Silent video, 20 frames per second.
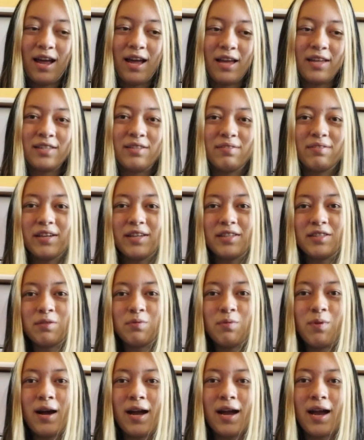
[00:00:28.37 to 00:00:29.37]
And the
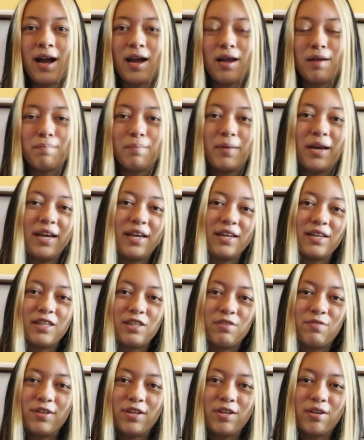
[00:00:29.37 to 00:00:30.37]
reason why I'm making
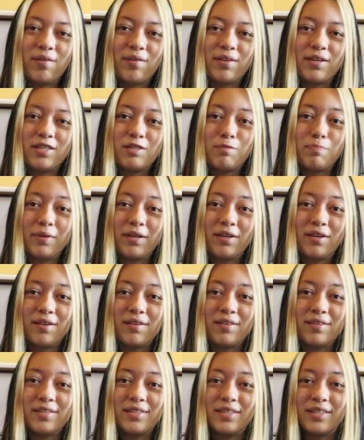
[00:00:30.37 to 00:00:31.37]
this video is
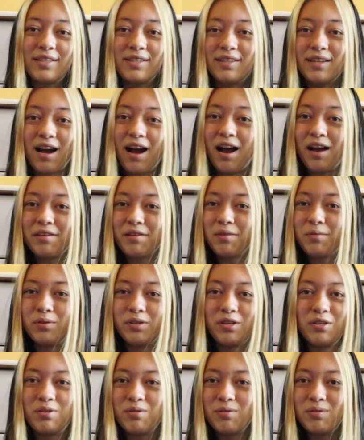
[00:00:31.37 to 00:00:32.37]
because I don't
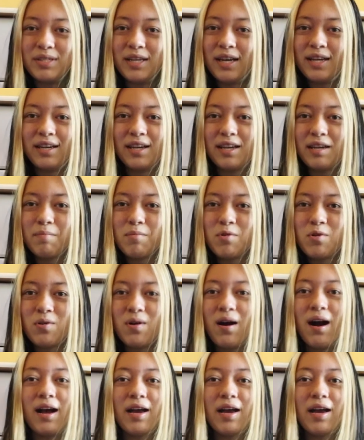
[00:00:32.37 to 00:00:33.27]
want to do that anymore.